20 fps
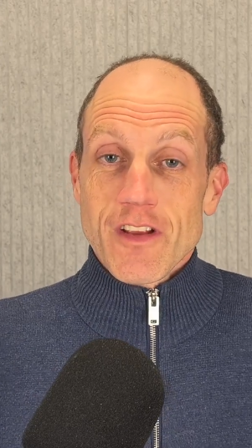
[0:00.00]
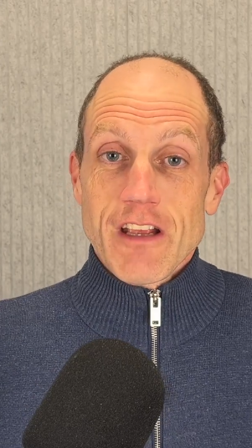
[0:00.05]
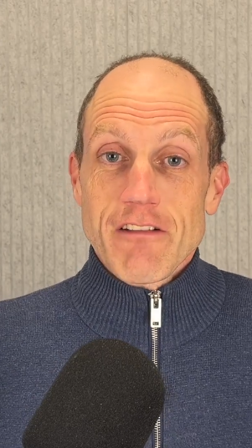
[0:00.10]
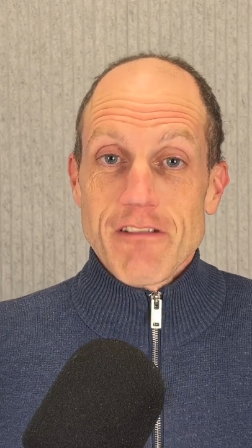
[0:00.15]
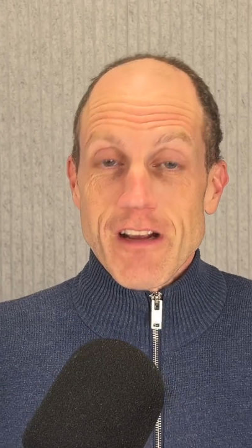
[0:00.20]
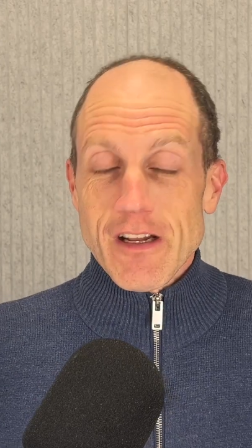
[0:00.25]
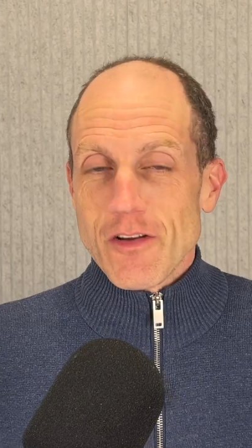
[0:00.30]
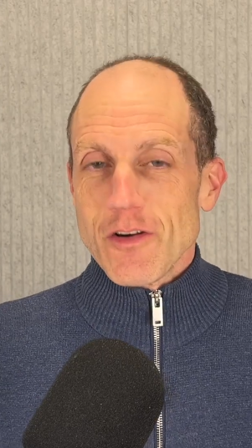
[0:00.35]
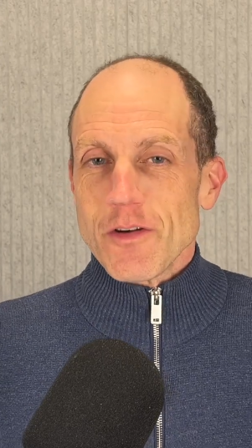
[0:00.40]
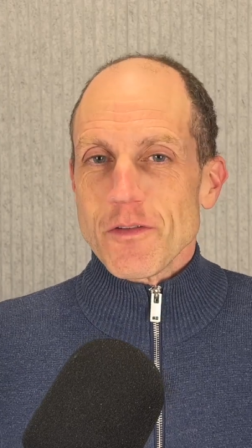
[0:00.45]

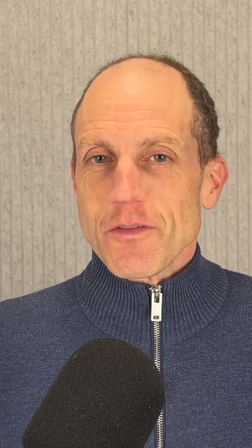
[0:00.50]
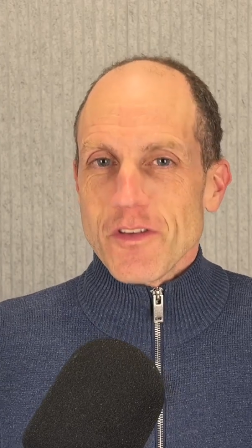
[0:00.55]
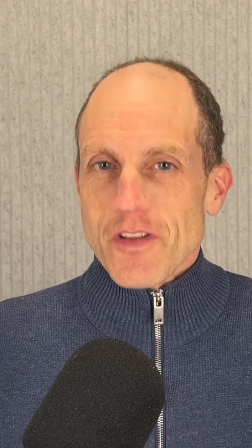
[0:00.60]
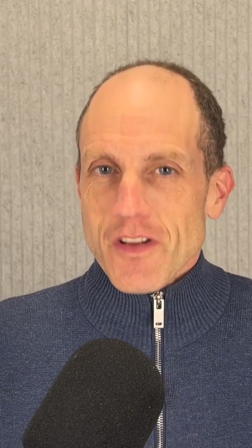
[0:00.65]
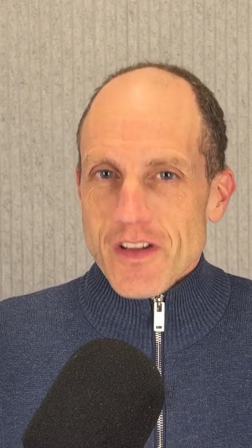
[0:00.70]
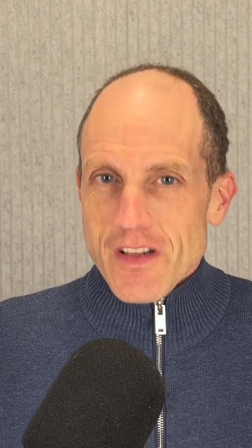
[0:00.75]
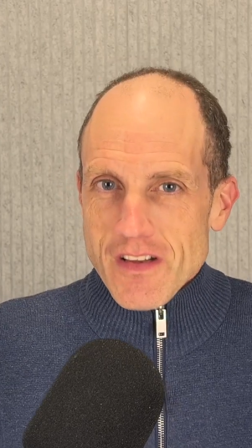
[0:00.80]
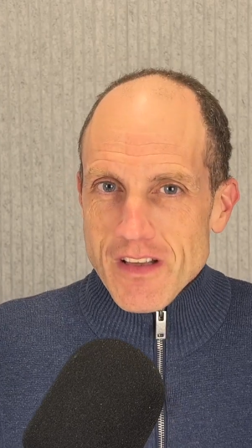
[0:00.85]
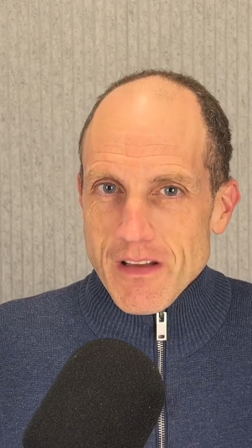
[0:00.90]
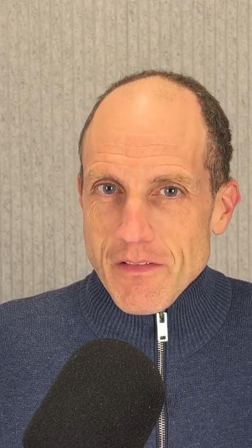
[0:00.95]
greater
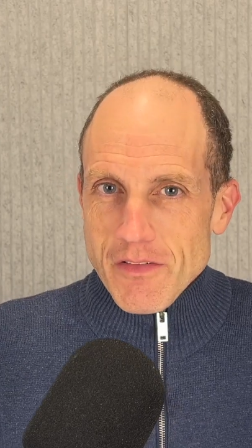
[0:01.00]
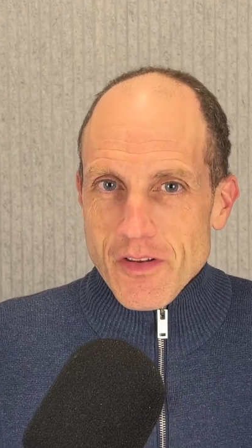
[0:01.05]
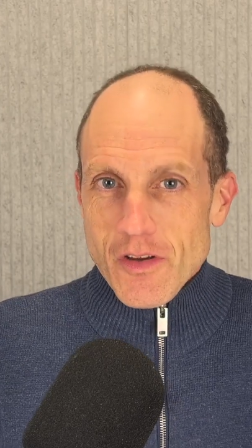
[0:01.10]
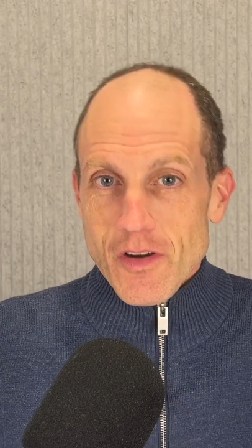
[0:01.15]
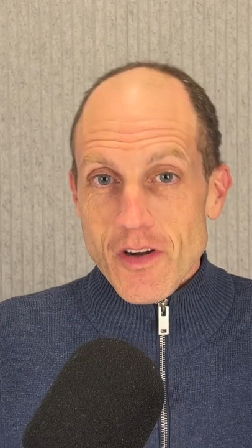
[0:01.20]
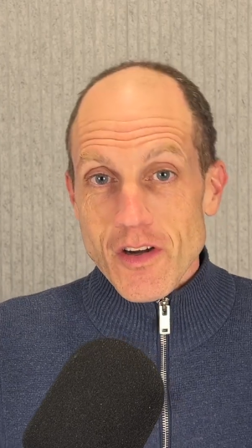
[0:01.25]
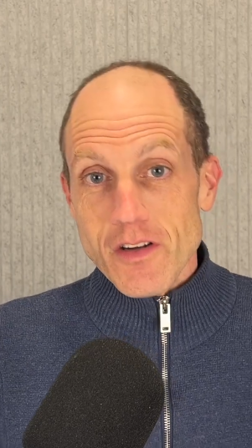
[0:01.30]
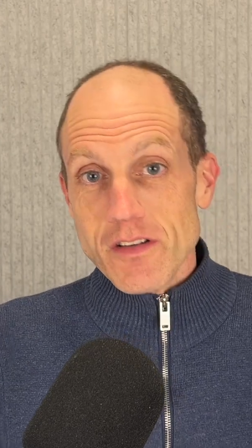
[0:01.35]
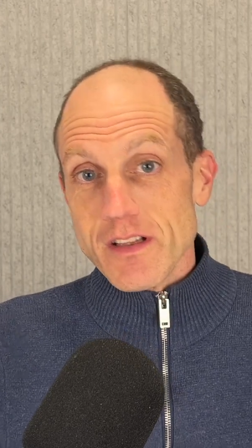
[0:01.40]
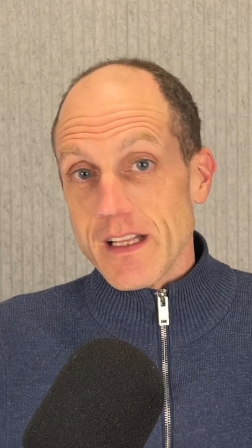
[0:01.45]
alternatives to
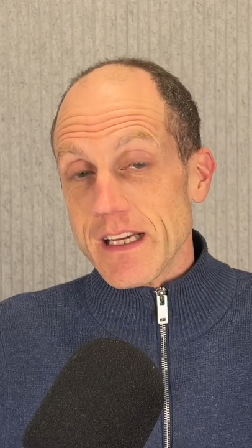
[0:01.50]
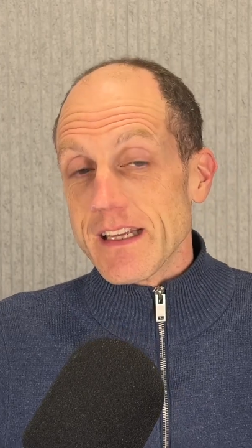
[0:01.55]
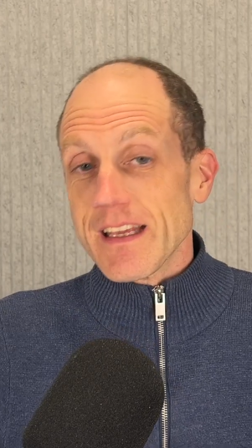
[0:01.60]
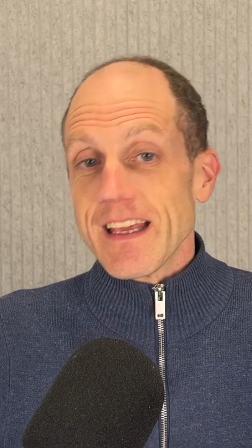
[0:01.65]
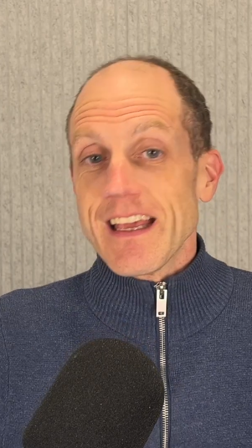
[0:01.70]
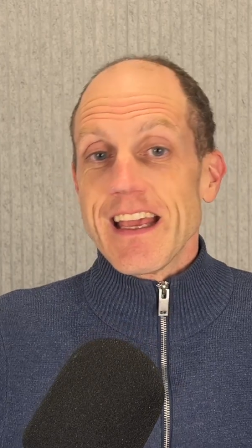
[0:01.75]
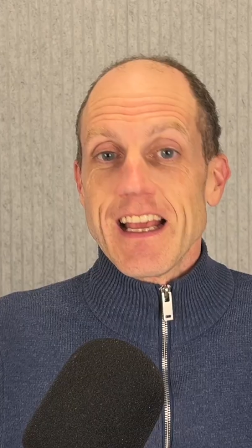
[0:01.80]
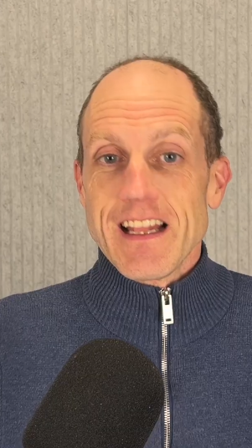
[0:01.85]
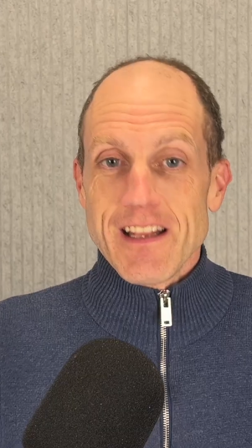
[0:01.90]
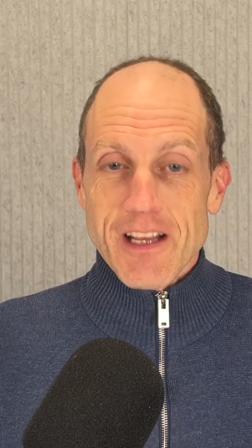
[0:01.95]
oil like
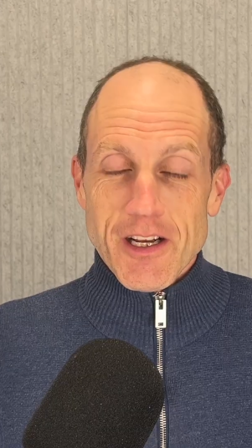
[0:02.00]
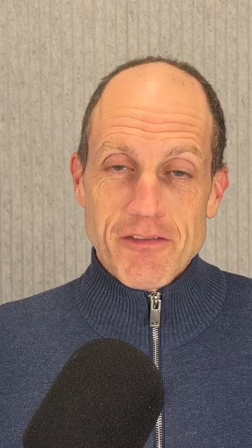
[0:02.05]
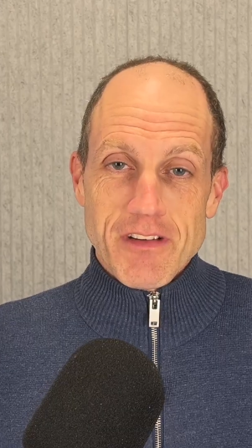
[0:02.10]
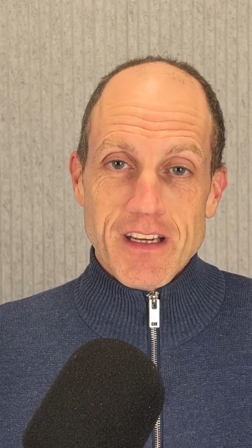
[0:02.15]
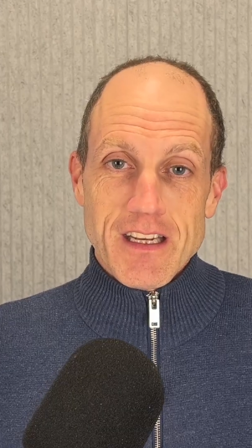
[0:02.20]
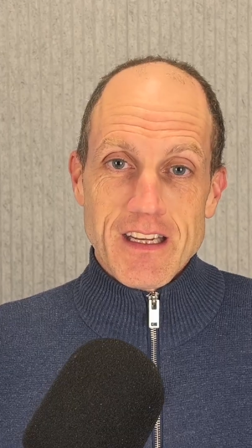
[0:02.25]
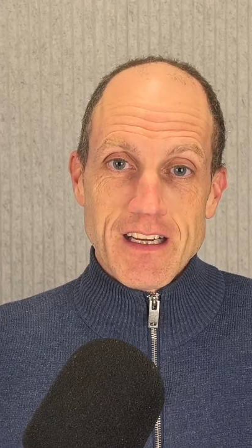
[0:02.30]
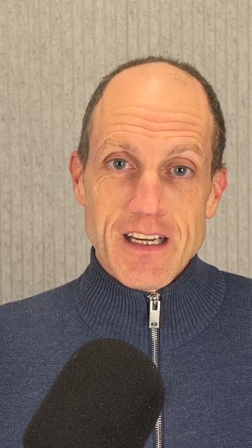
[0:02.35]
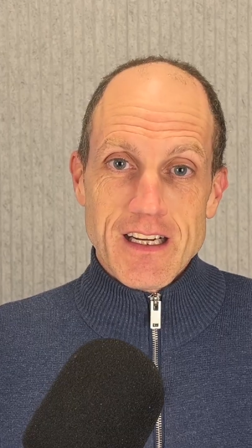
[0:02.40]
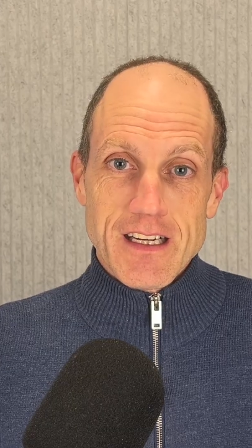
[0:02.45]
electric
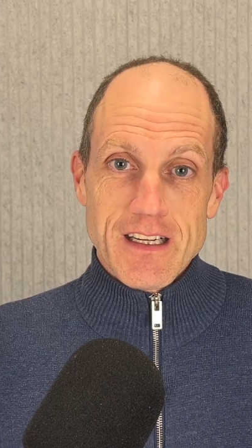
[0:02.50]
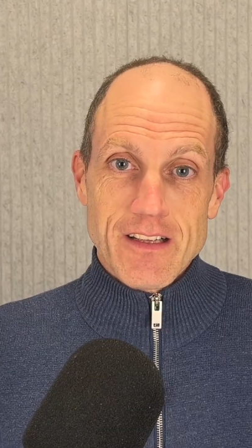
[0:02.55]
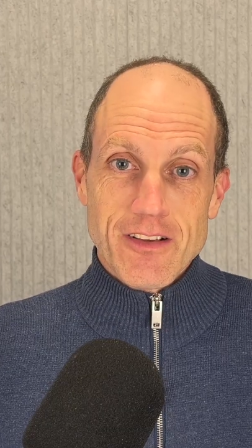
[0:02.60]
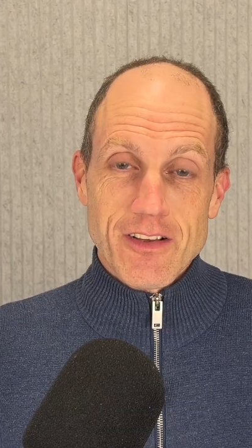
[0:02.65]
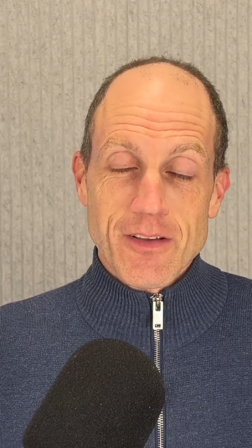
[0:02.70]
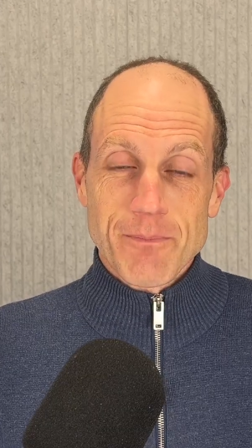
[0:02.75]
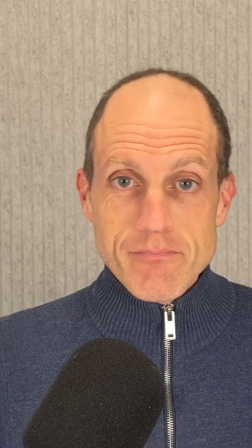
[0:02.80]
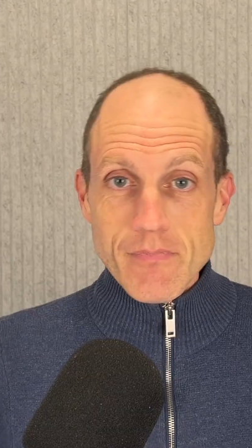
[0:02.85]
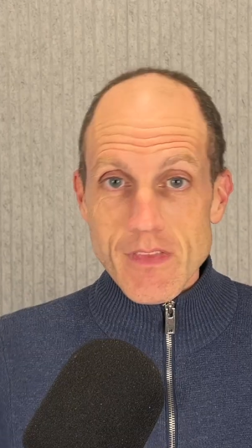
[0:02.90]
cars.